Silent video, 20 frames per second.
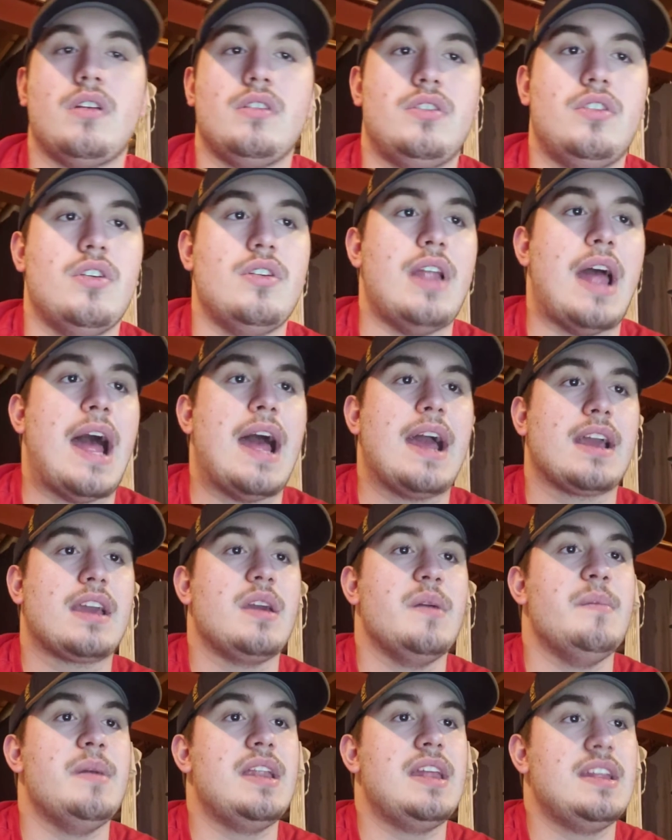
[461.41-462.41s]
they're not
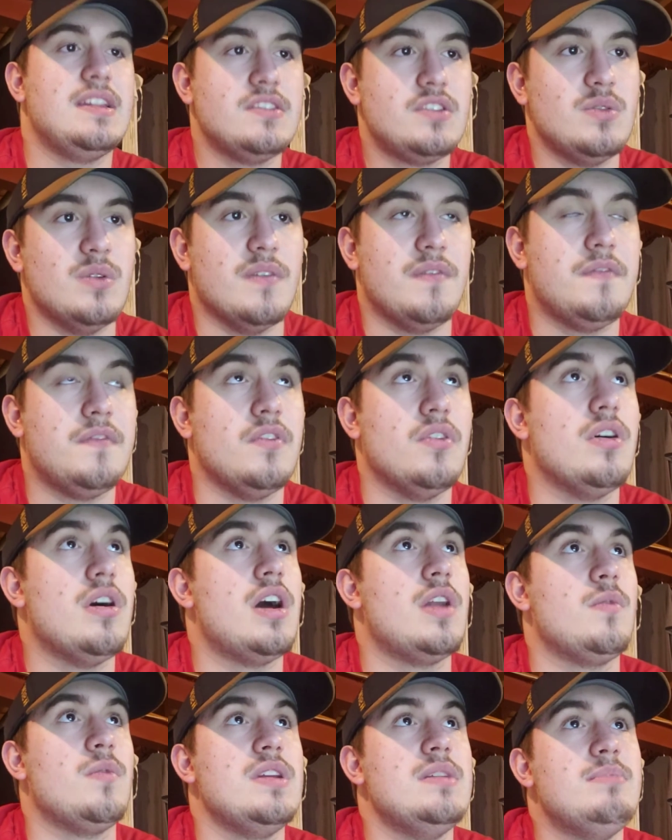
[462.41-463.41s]
committing to a
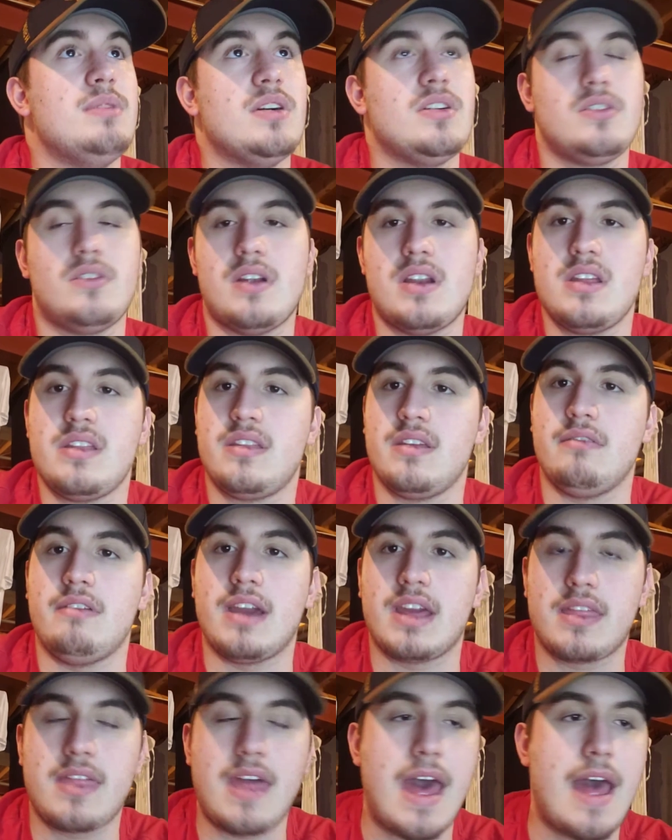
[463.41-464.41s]
full-on rebuild or anything
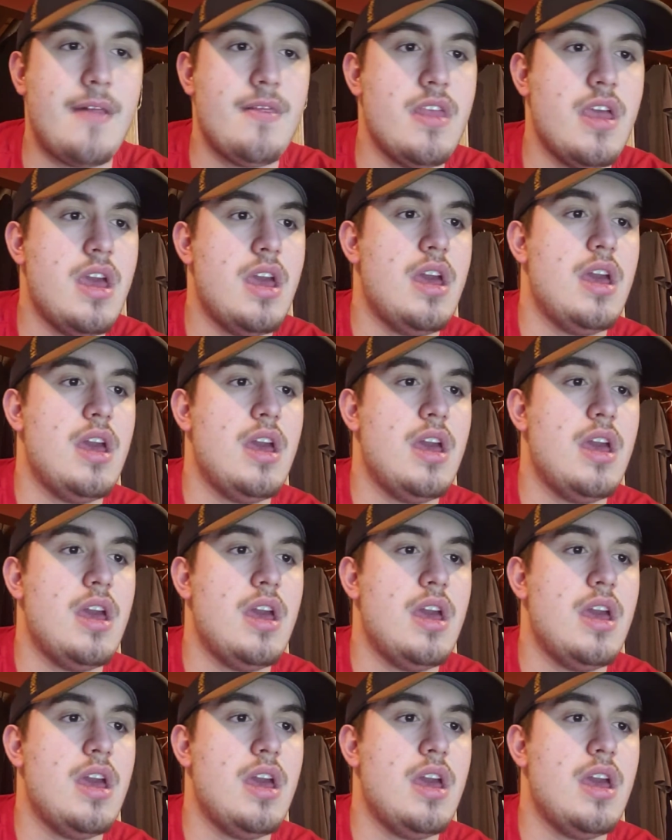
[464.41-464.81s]
like that.